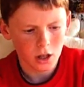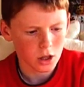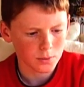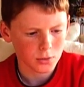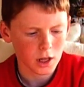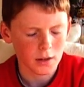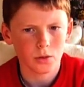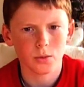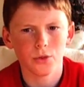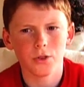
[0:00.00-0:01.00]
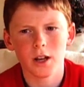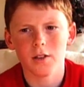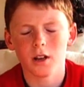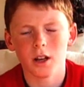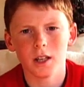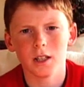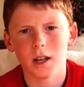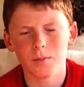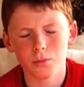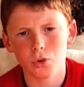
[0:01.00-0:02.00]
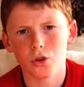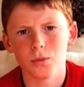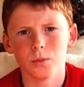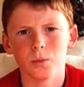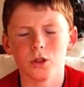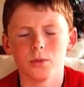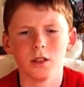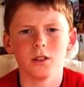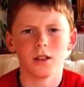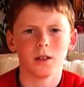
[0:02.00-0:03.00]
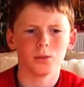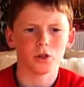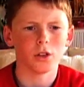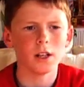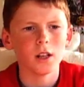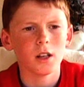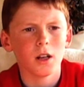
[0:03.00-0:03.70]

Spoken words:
to have some I haven't brought them with me today, I'm sorry,